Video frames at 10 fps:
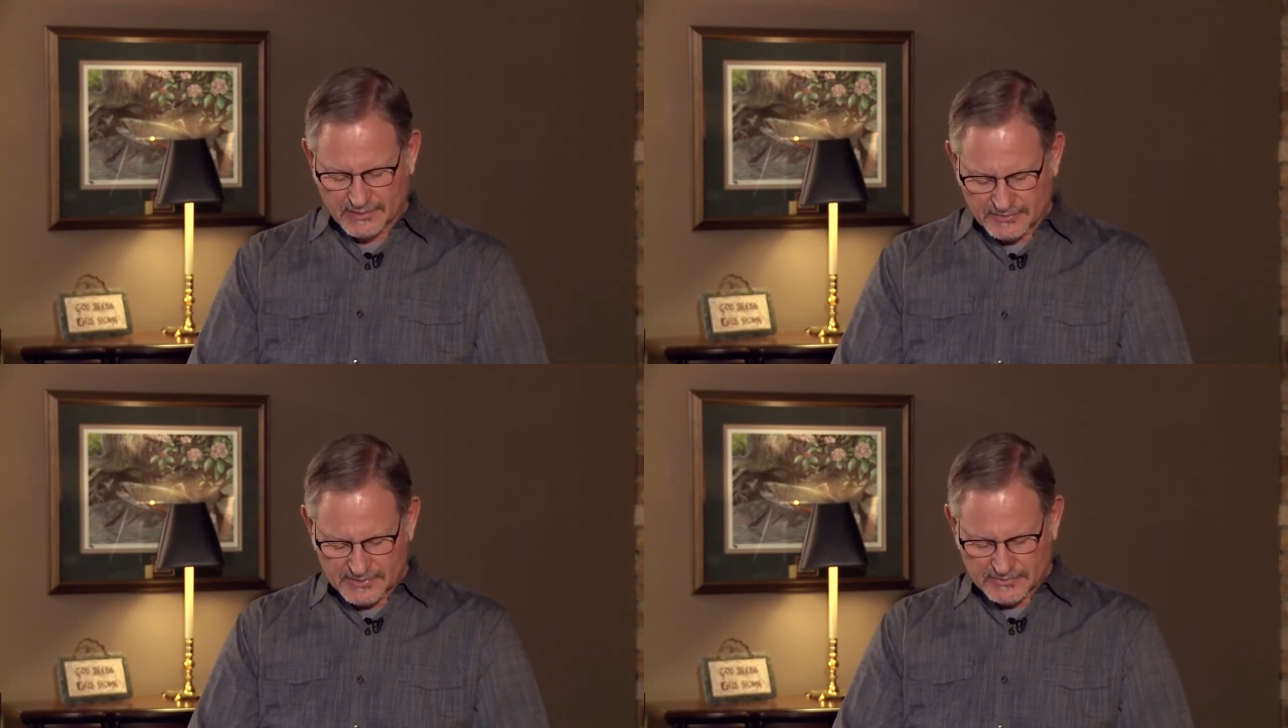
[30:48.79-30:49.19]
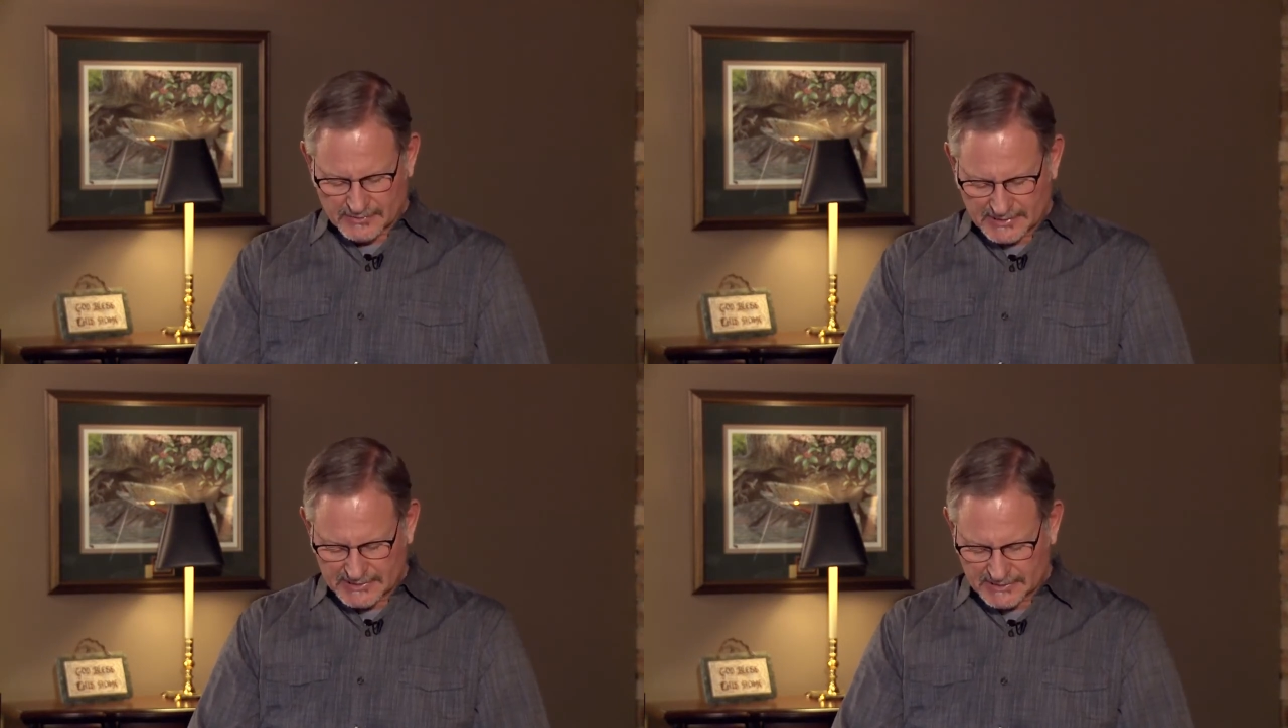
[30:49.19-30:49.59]
on this
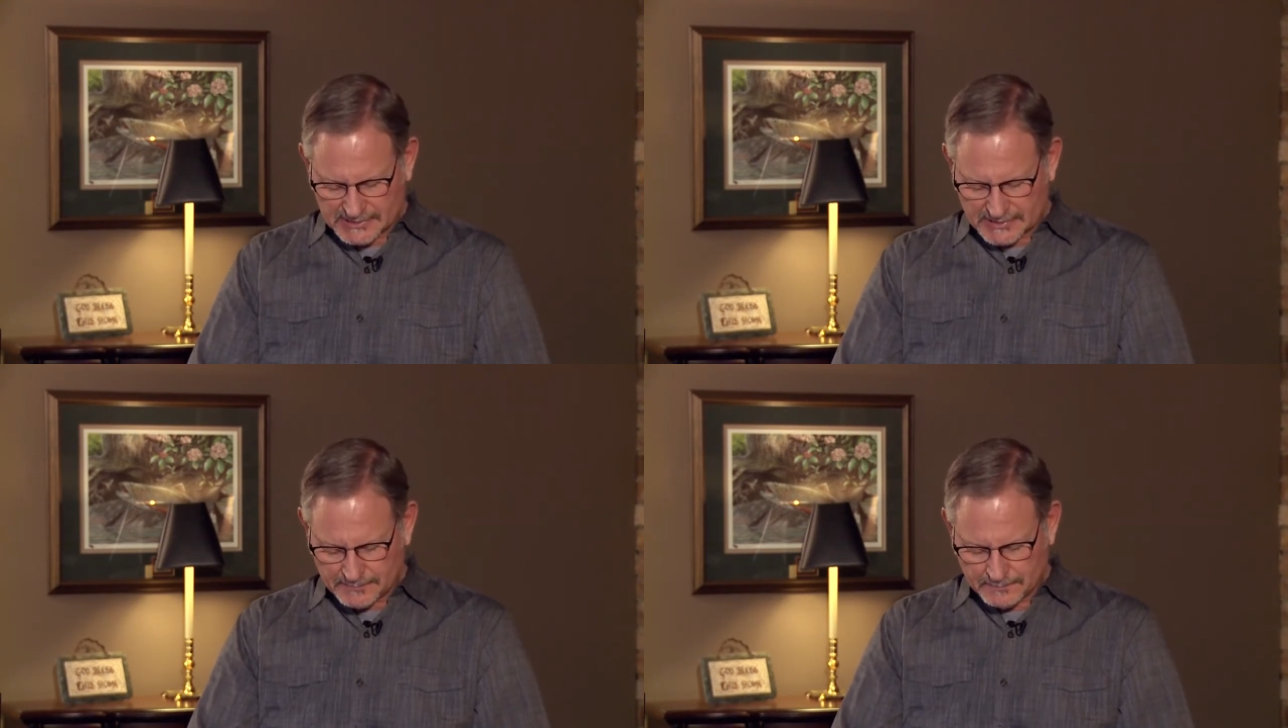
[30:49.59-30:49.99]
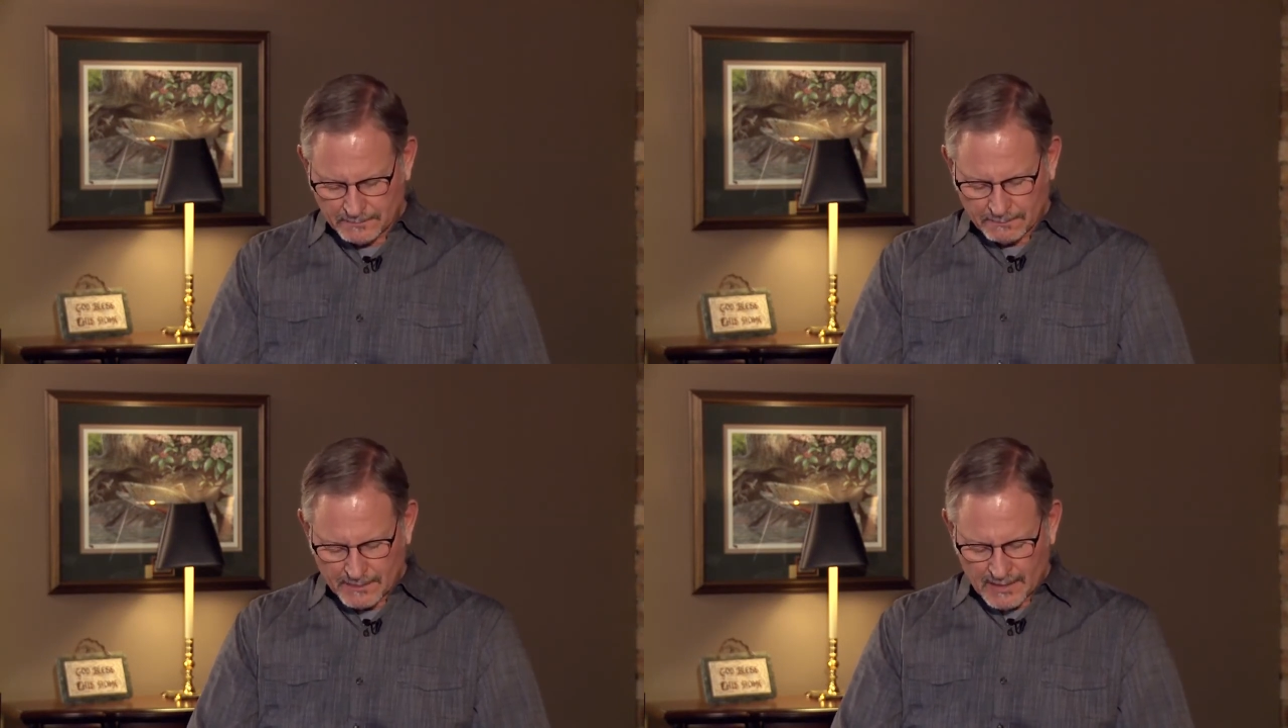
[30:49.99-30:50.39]
relationship.
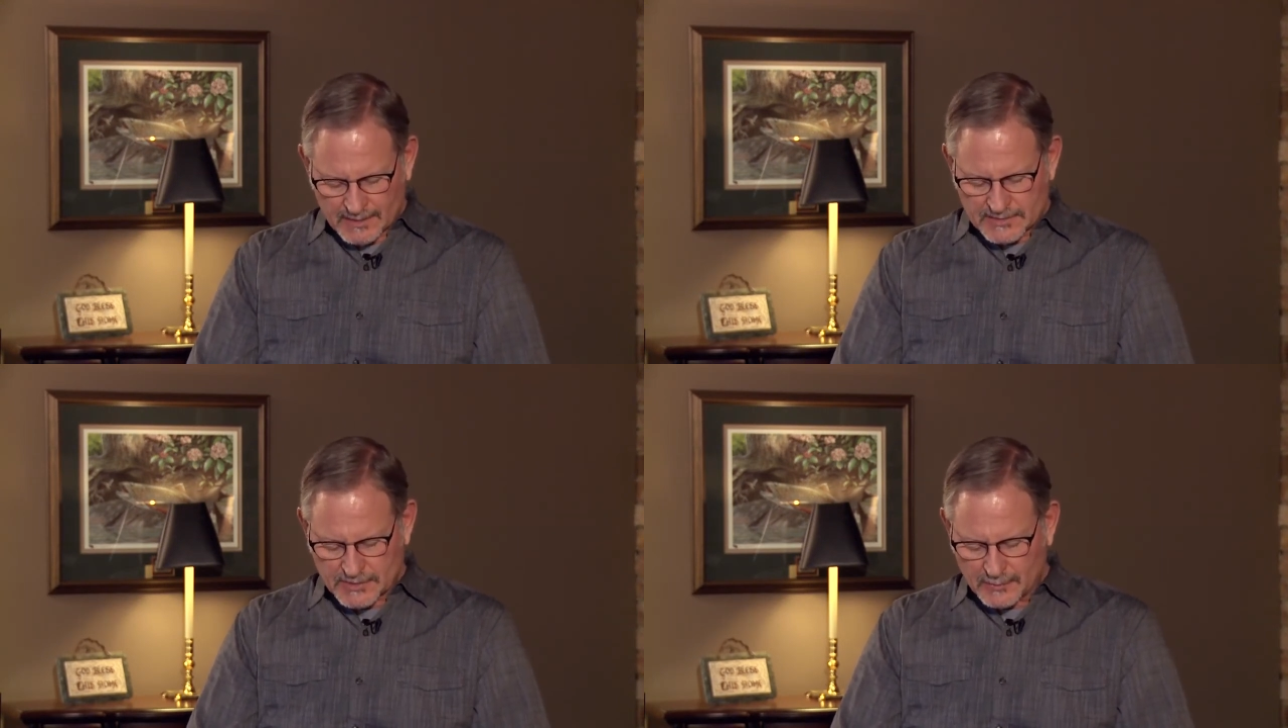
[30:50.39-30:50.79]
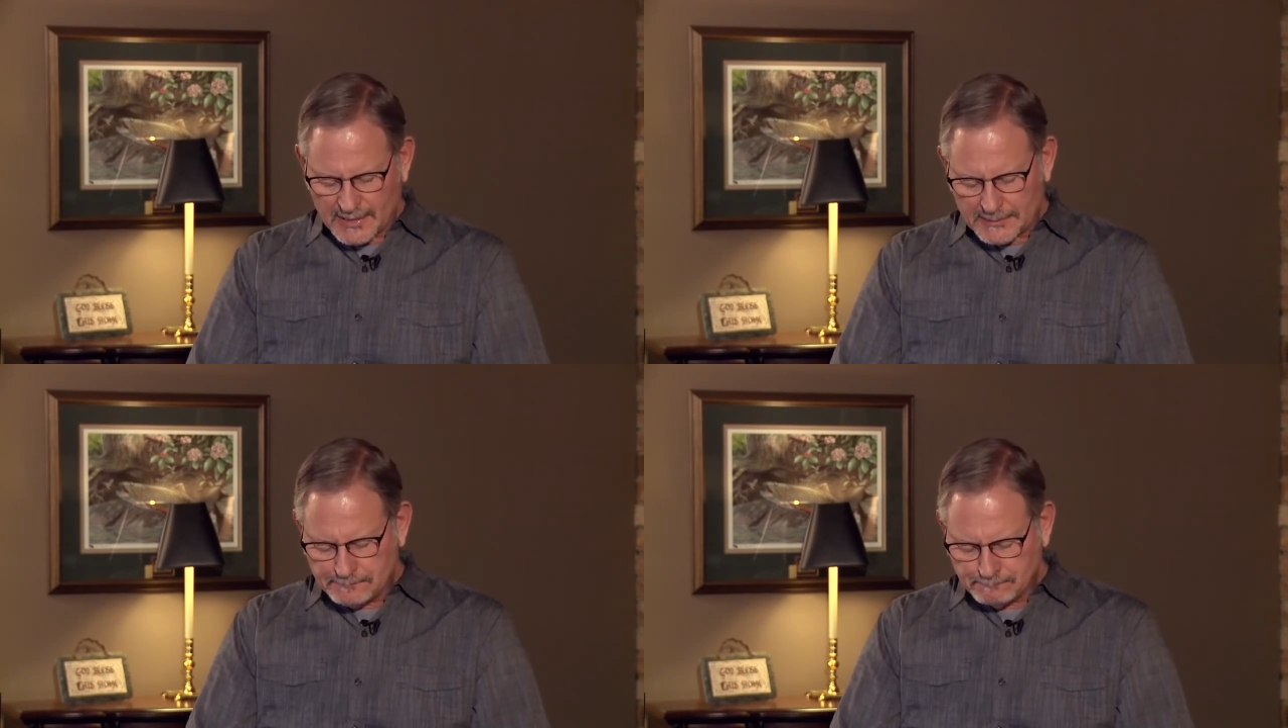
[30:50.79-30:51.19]

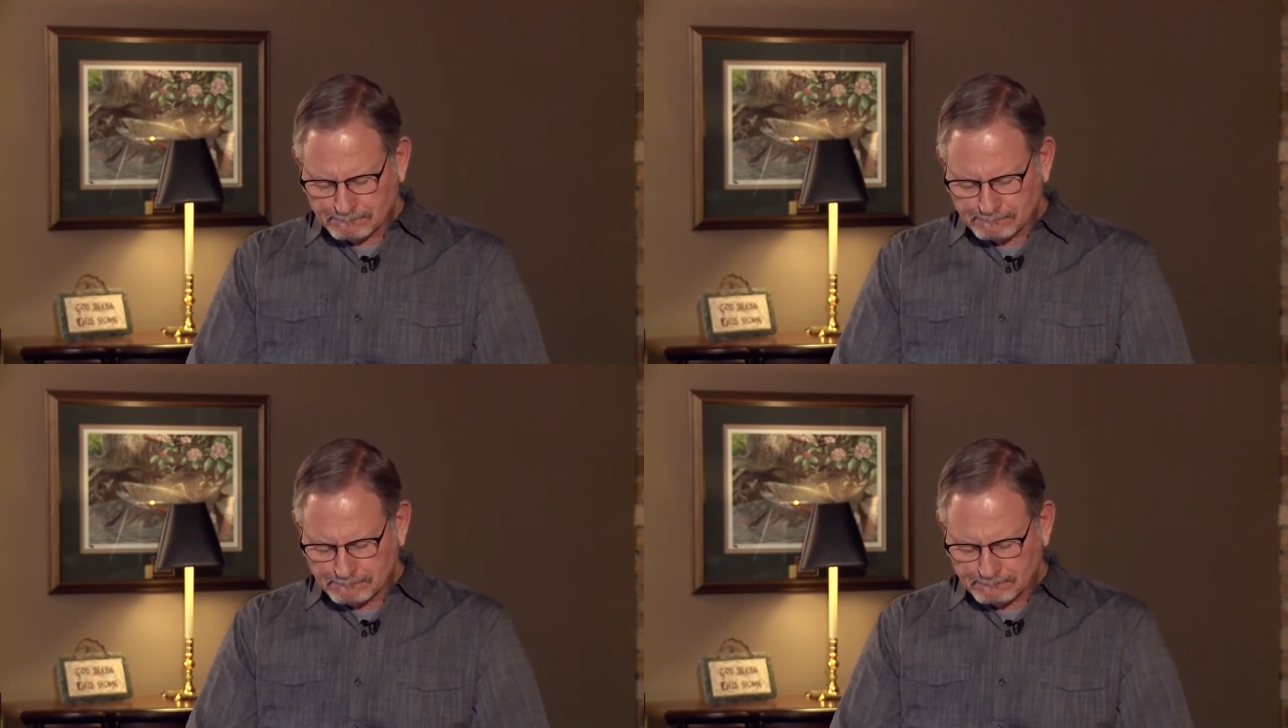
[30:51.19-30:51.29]
So